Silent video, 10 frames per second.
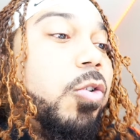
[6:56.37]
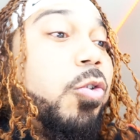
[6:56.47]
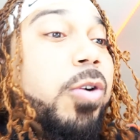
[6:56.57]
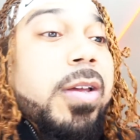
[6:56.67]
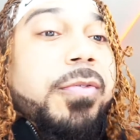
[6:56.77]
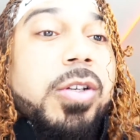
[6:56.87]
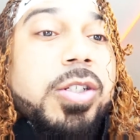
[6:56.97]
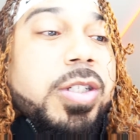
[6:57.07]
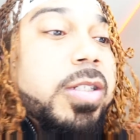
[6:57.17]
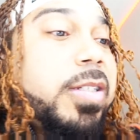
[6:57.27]
or if you're
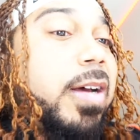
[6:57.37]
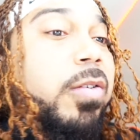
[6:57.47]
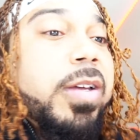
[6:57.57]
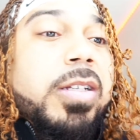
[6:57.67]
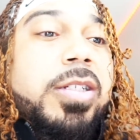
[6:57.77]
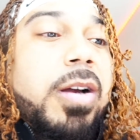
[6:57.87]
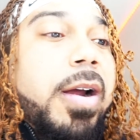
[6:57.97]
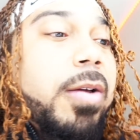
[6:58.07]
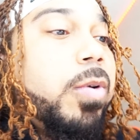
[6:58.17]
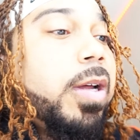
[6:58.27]
just now getting
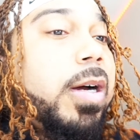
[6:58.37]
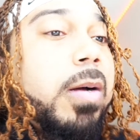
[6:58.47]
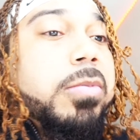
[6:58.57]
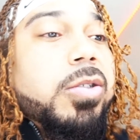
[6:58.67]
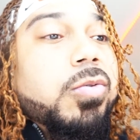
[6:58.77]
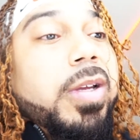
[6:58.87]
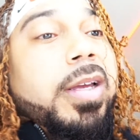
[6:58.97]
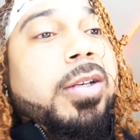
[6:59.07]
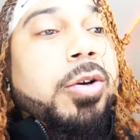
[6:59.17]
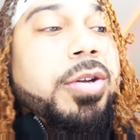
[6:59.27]
started when it comes to
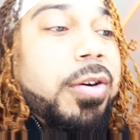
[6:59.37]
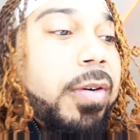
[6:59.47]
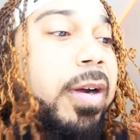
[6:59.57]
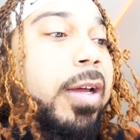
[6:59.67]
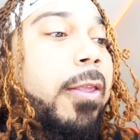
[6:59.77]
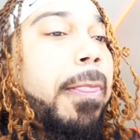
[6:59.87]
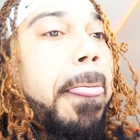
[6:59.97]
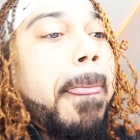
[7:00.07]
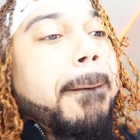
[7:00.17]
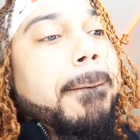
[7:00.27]
getting on your grind,
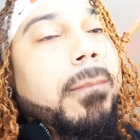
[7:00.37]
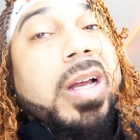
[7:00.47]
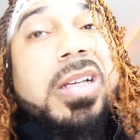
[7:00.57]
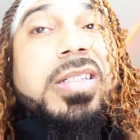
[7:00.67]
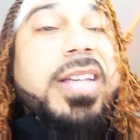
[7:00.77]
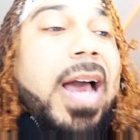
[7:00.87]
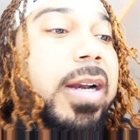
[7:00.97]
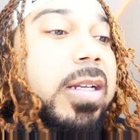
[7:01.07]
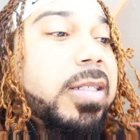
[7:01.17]
because it's kind of the